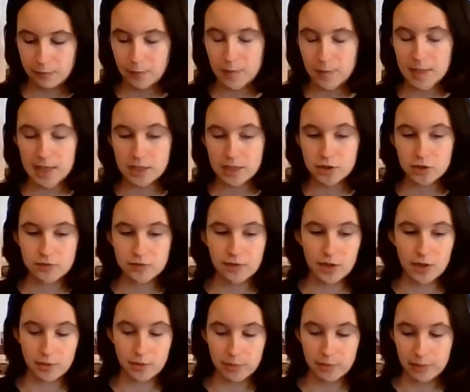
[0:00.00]
For me, I just
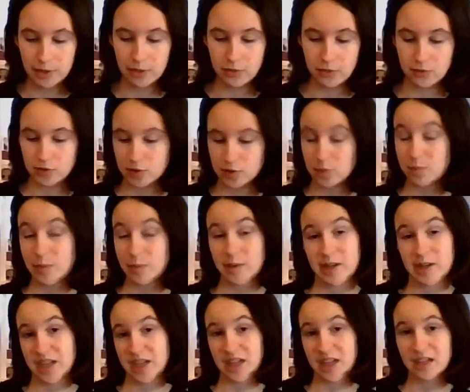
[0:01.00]
found them in my local
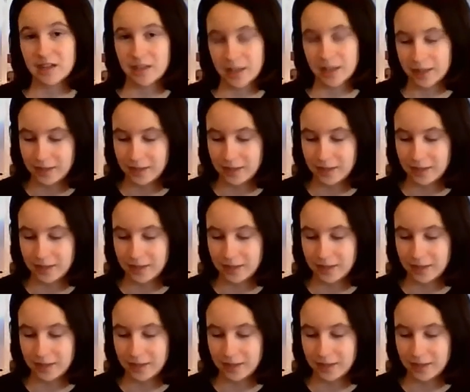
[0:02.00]
supermarket.